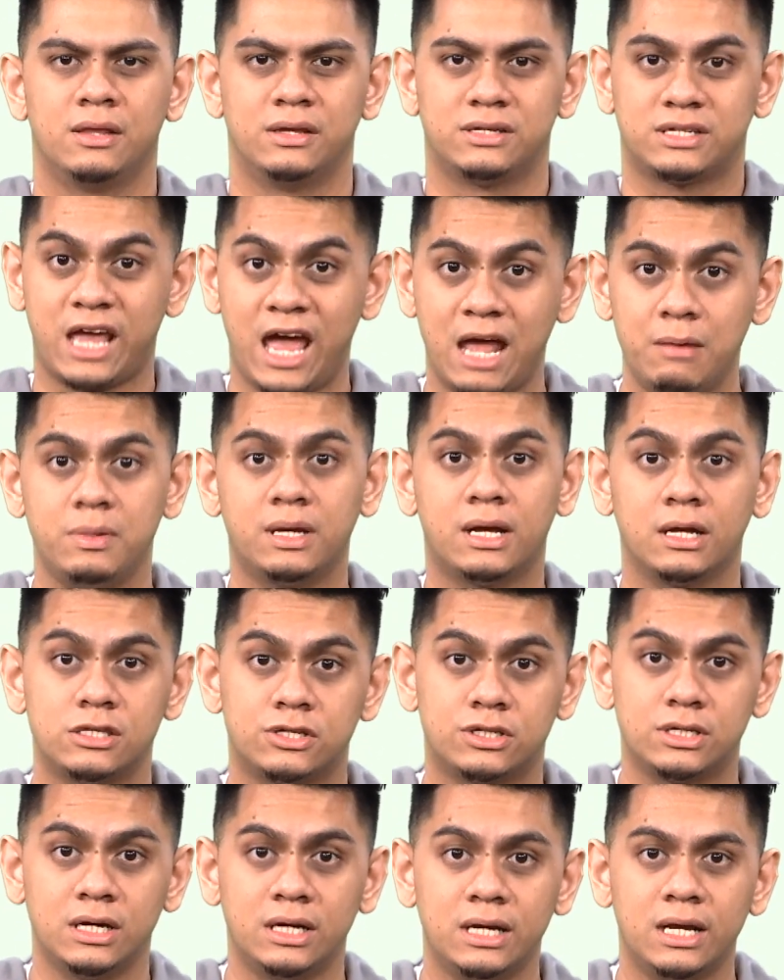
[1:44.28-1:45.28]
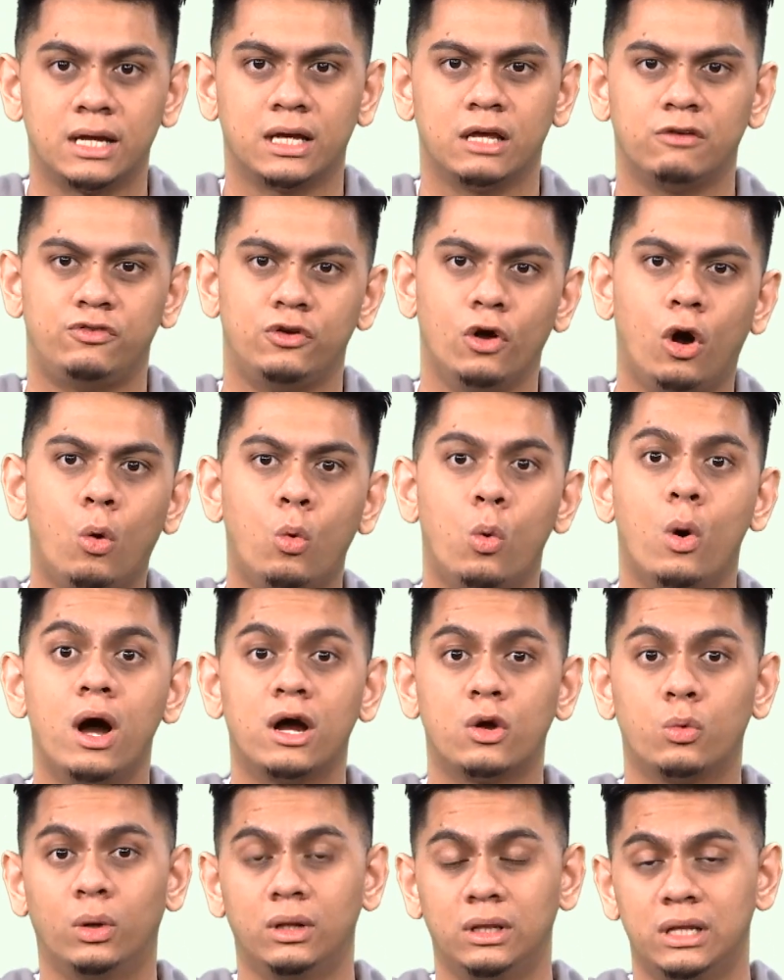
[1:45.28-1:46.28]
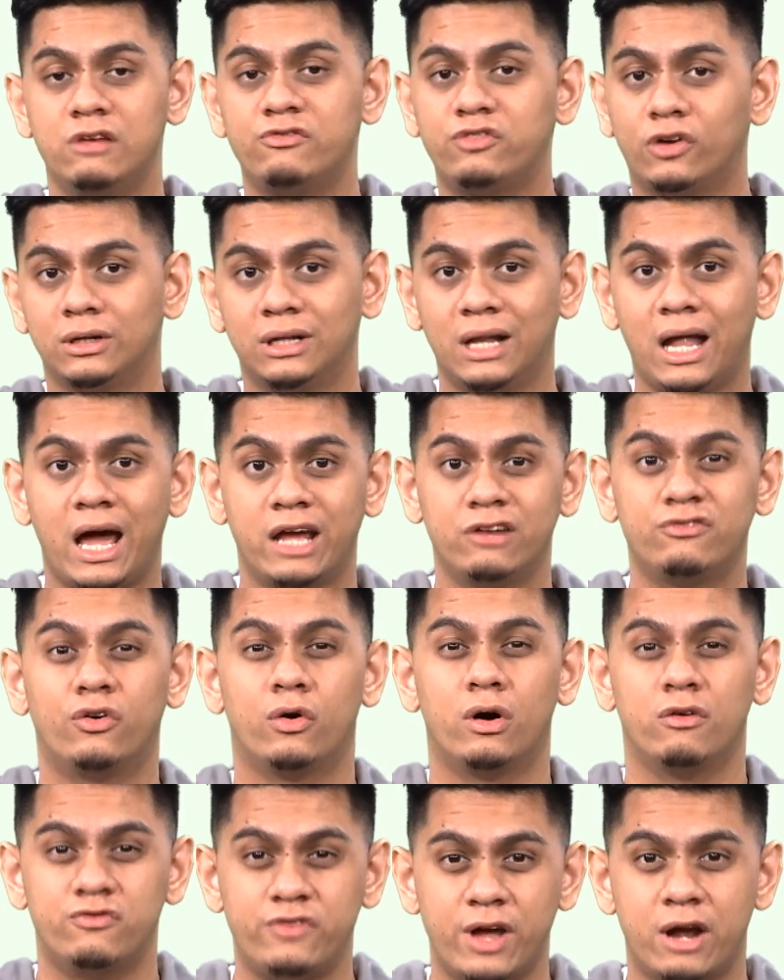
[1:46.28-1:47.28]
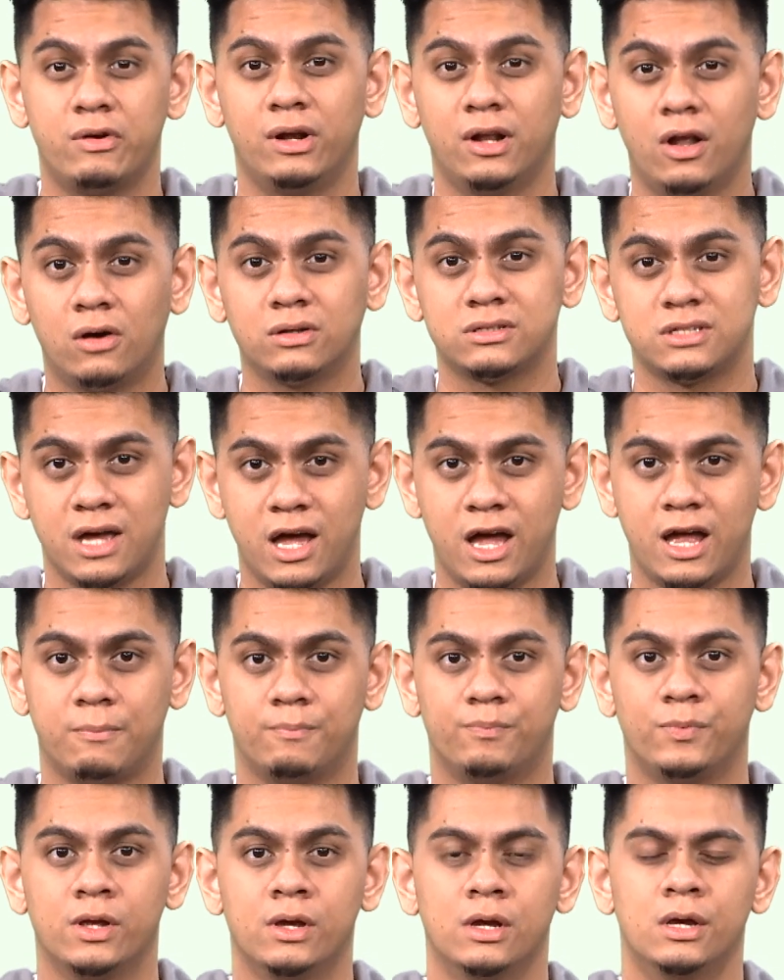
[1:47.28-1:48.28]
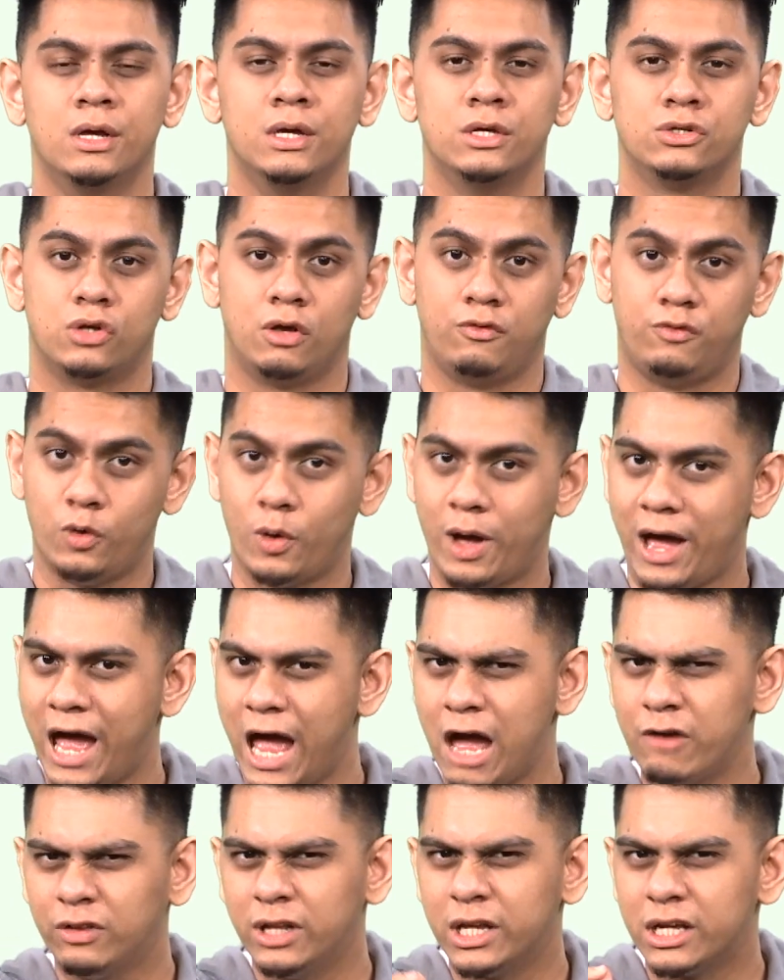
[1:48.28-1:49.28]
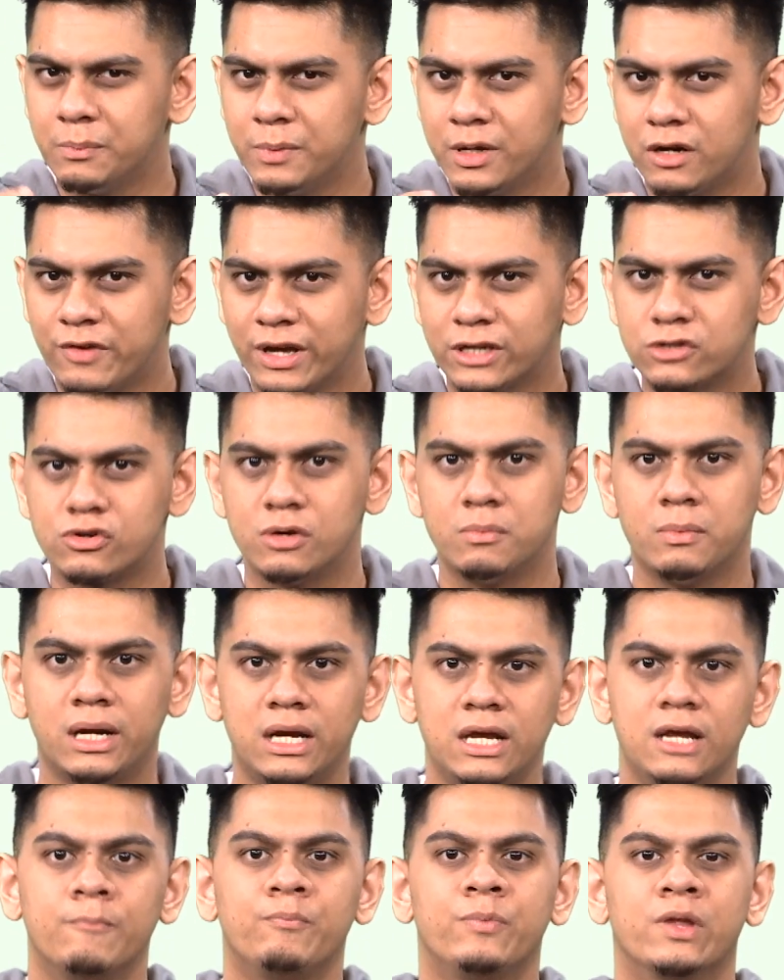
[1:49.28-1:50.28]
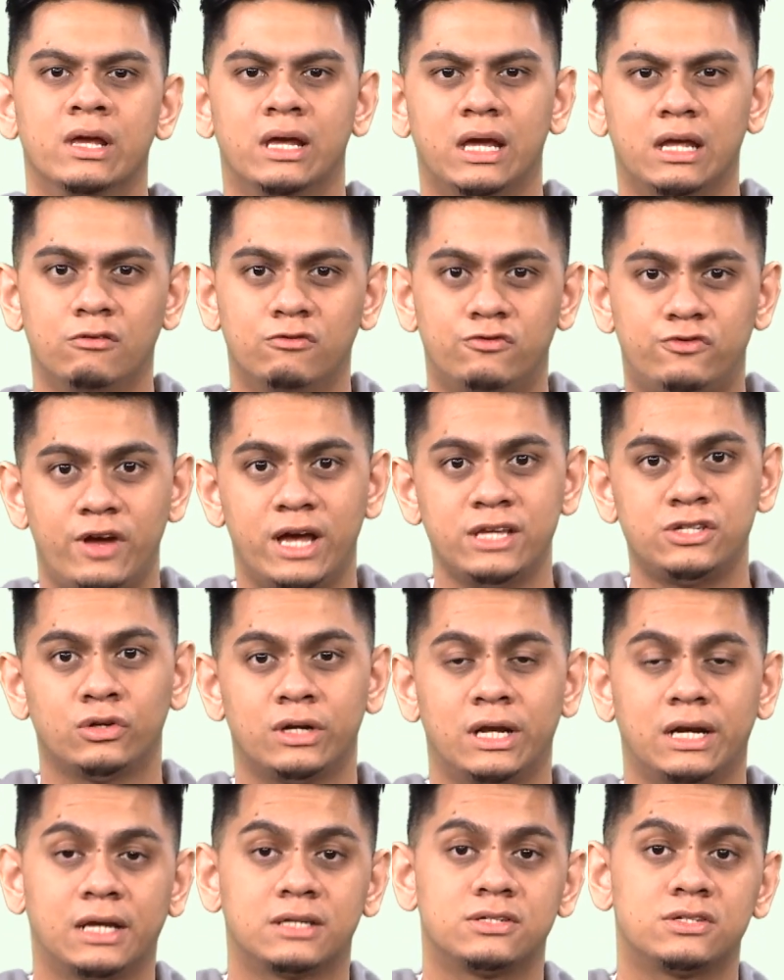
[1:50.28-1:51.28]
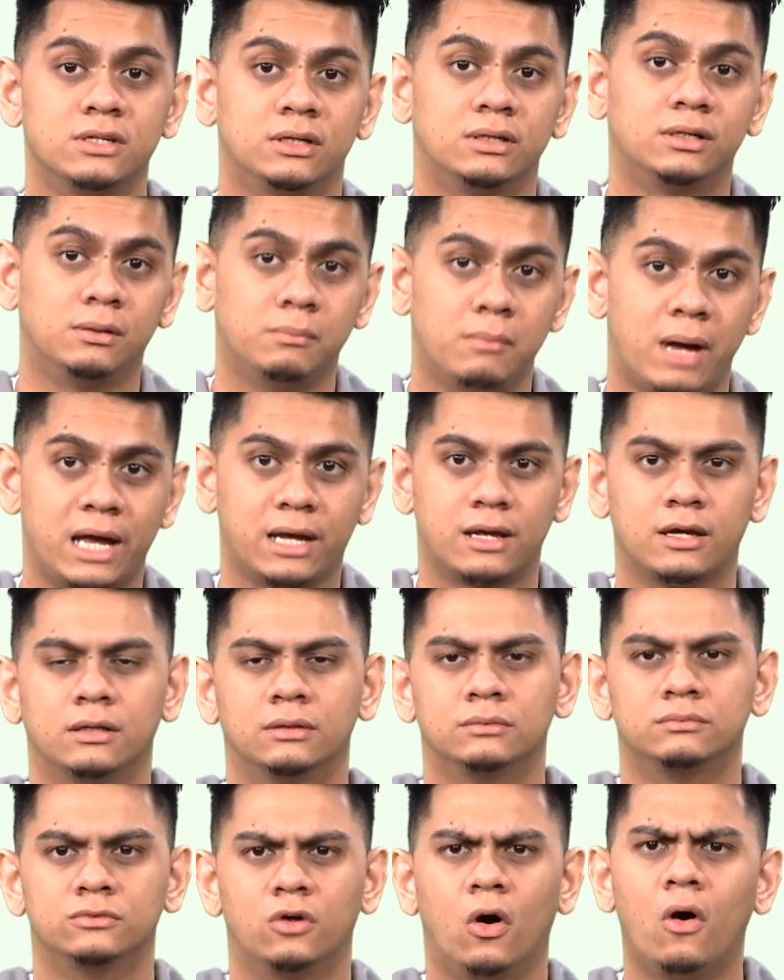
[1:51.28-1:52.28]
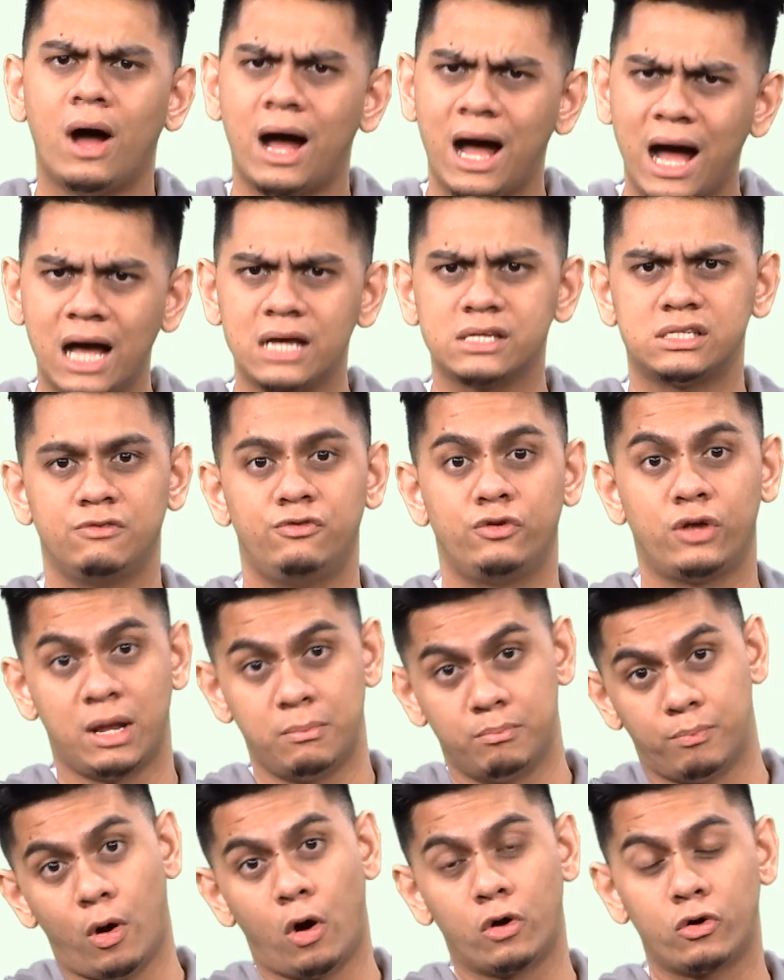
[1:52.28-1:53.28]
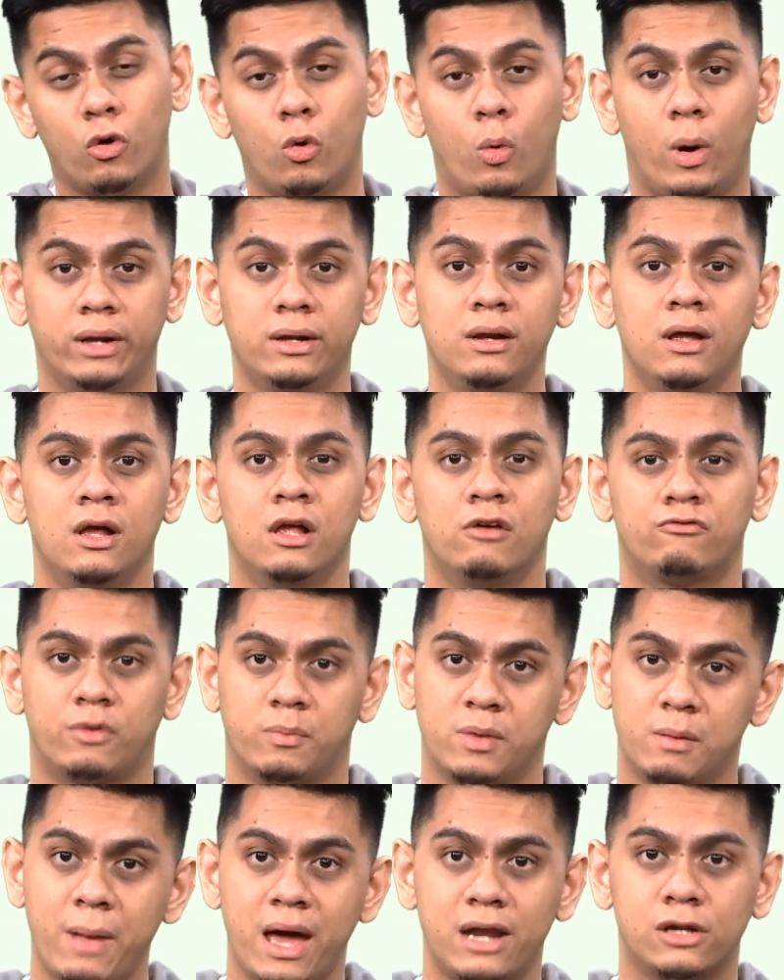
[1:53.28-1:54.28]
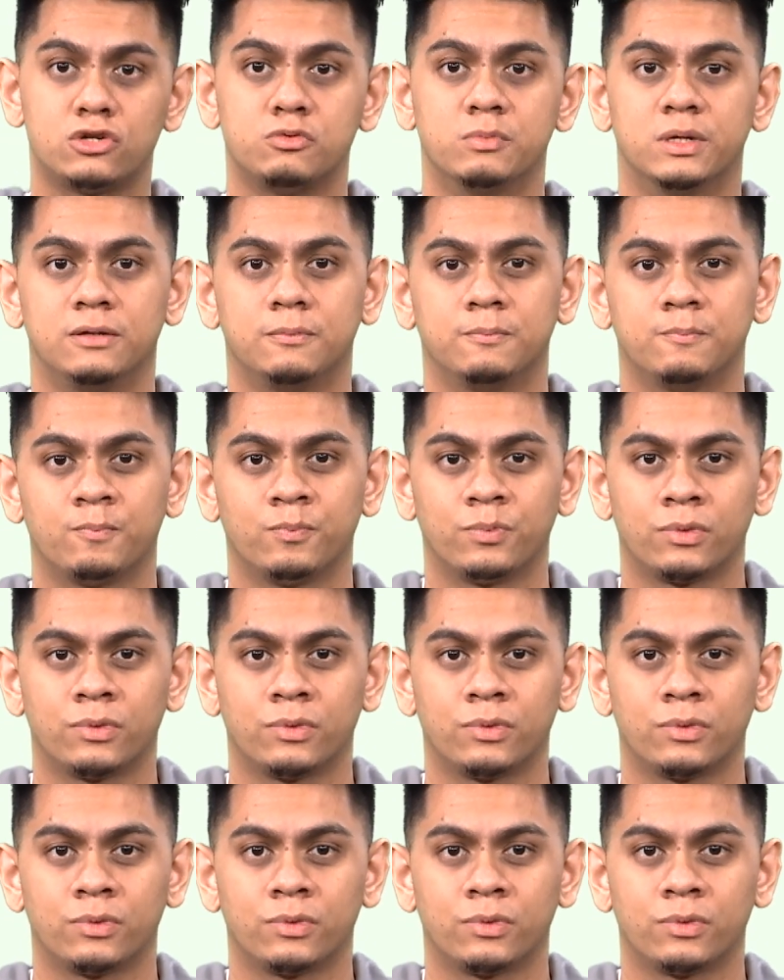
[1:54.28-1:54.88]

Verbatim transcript: This can be concerning if your work will live online for a very long time. So if you have a little bit of extra money, invest on an external mic or ask if you can borrow one from the management.